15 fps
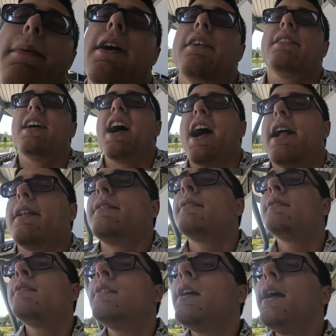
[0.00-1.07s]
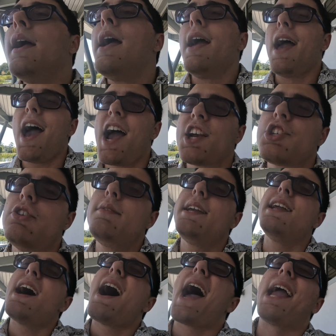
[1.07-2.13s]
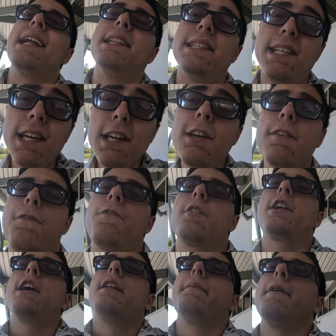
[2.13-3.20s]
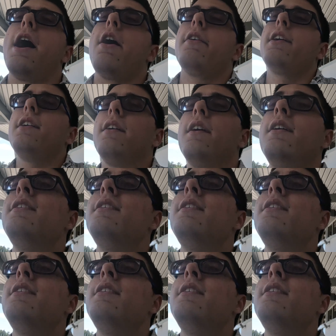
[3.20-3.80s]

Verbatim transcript: about that. Actually, I didn't forget about it.